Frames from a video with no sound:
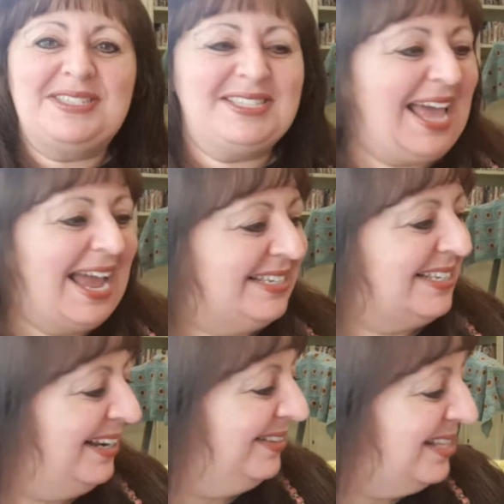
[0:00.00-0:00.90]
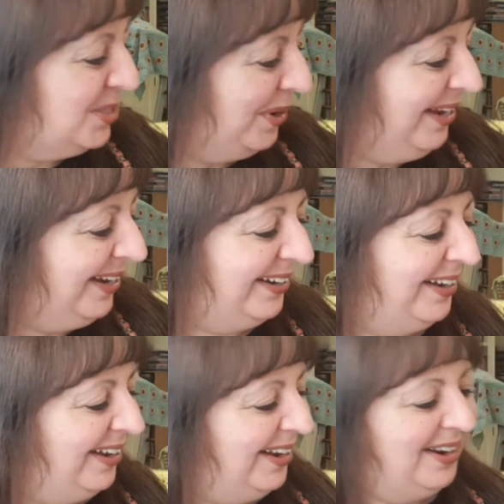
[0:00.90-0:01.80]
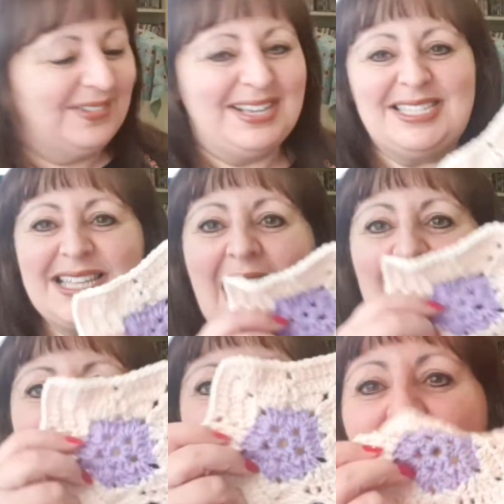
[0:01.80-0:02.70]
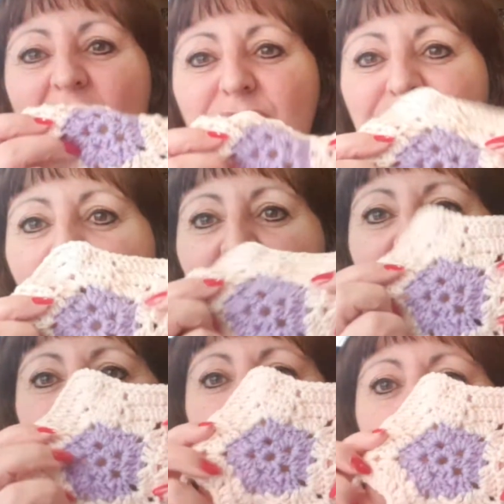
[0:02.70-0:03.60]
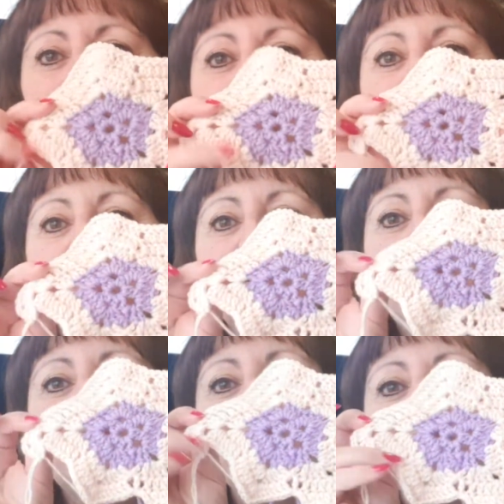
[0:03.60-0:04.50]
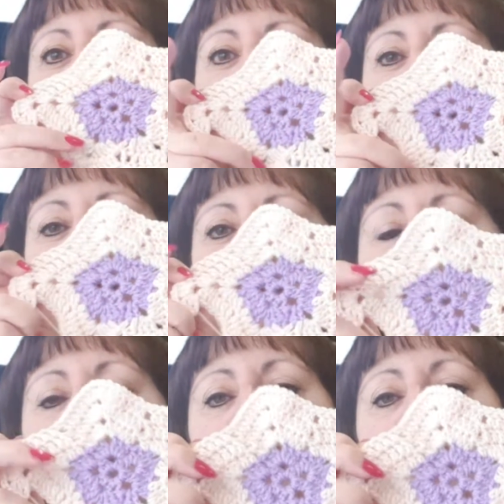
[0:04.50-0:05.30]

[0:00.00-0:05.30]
to that this week. We're starting our 5-point, as you can see I started,